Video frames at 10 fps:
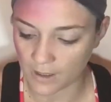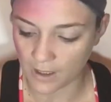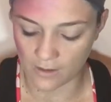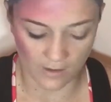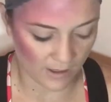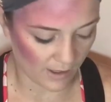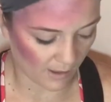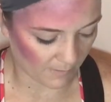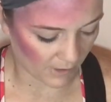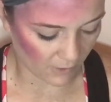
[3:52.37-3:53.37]
And then I'm
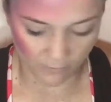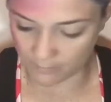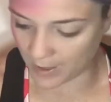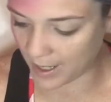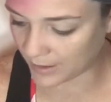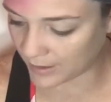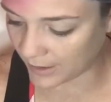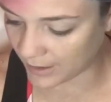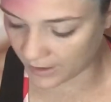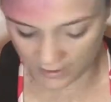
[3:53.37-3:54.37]
going to go back
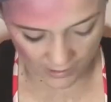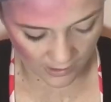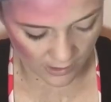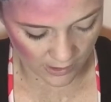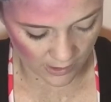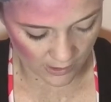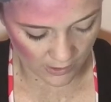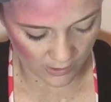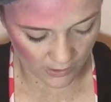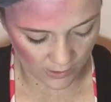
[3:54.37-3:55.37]
in
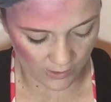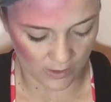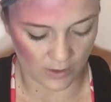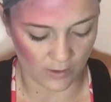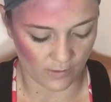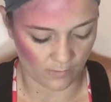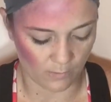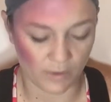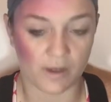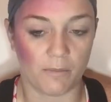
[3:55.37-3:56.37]

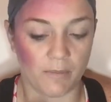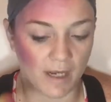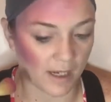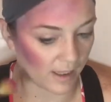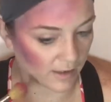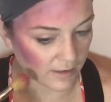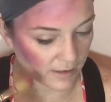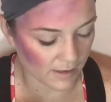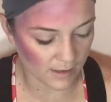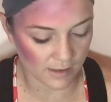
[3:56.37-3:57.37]
with the pink
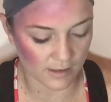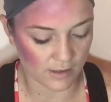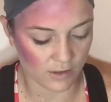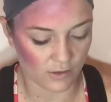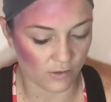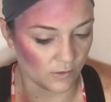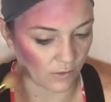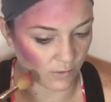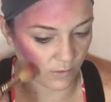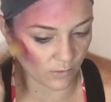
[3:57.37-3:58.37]

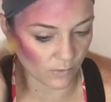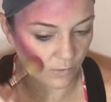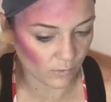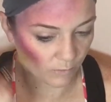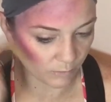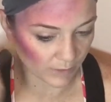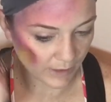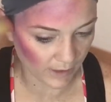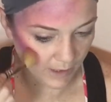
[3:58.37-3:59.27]
to blend